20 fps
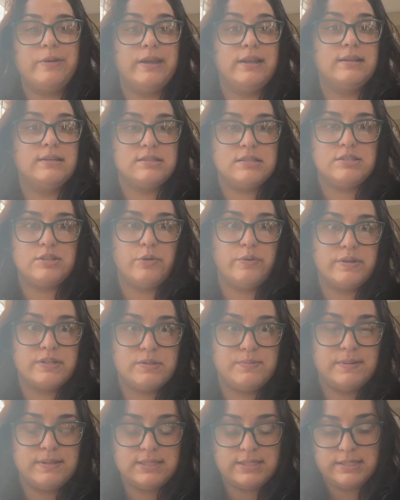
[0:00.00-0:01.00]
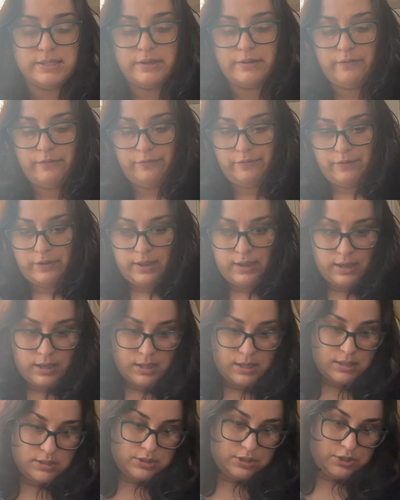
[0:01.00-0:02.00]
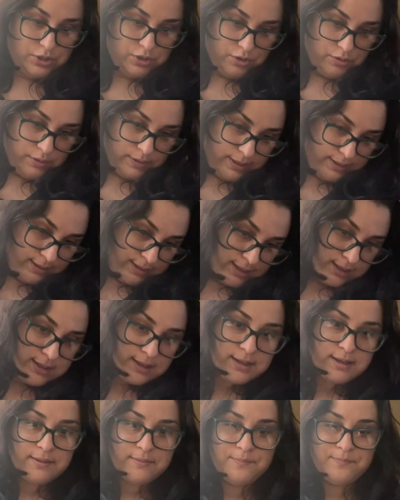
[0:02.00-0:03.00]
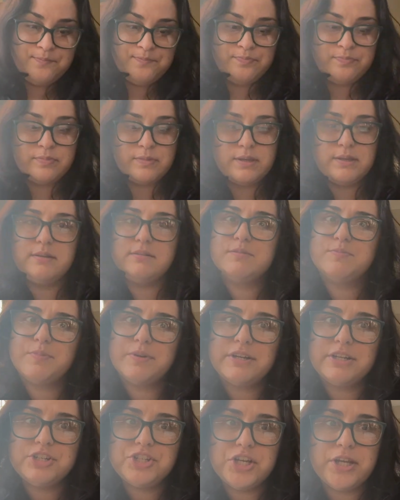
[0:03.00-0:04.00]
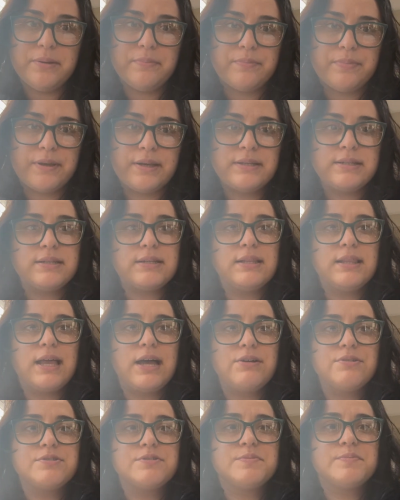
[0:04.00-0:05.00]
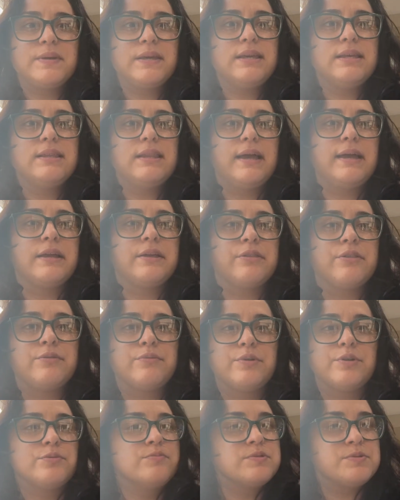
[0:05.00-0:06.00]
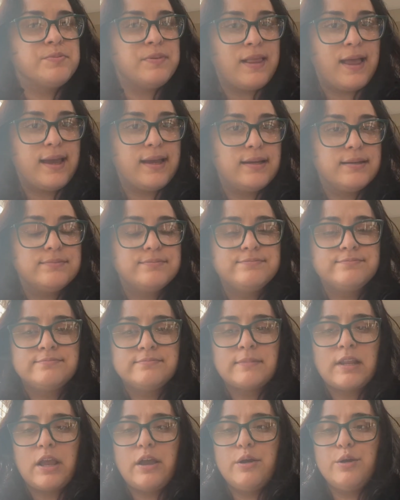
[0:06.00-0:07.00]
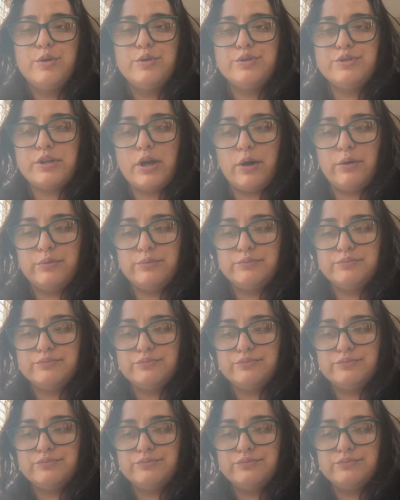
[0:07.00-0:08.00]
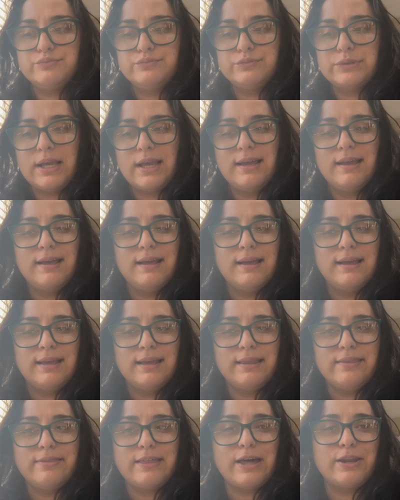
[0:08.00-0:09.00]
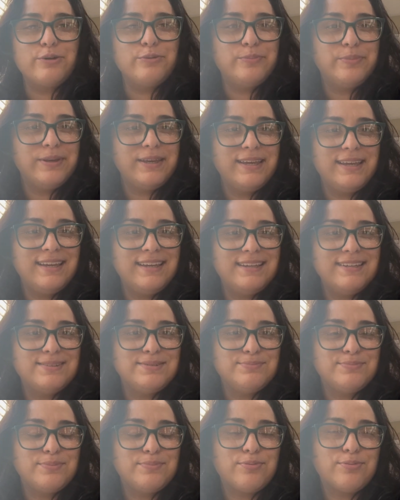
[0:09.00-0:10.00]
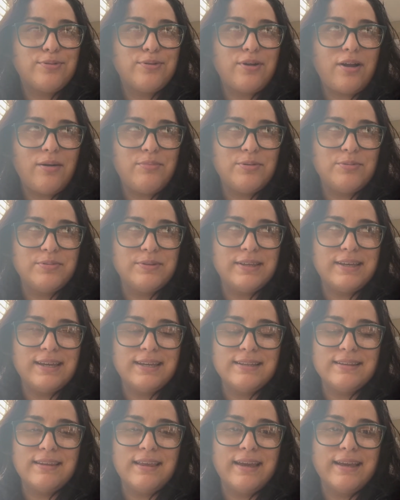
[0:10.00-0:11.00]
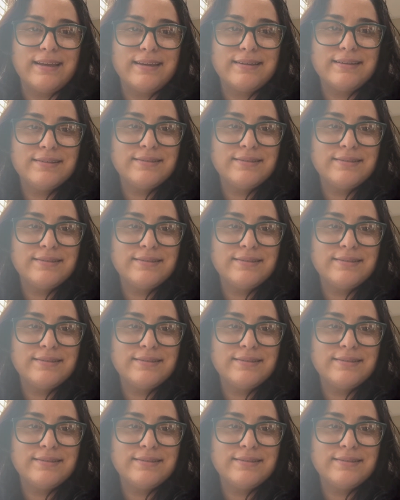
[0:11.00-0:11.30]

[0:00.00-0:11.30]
is so expensive, and acrylic is pretty cheap, and it allows me like the room to play. So that'll be probably in like